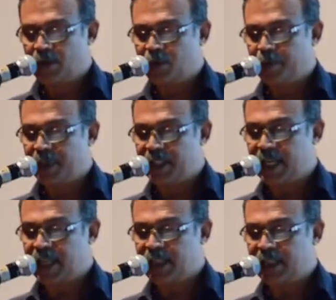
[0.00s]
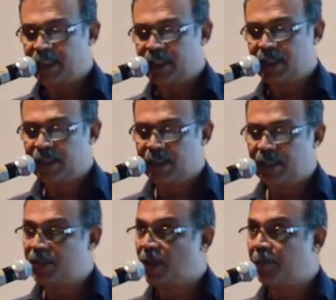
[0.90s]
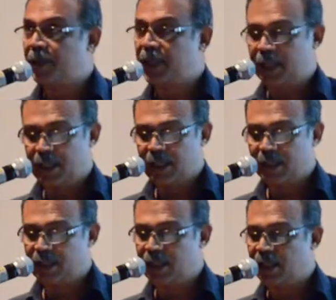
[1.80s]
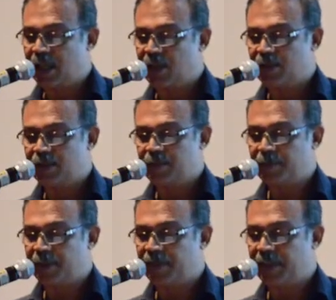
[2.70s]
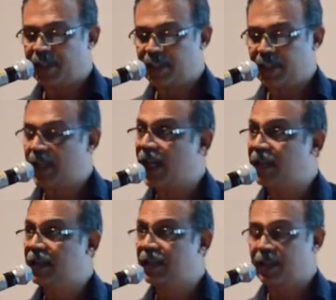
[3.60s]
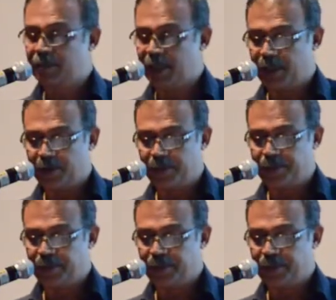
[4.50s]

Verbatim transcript: To present us this topic is renowned Professor Edgar Ribeiro.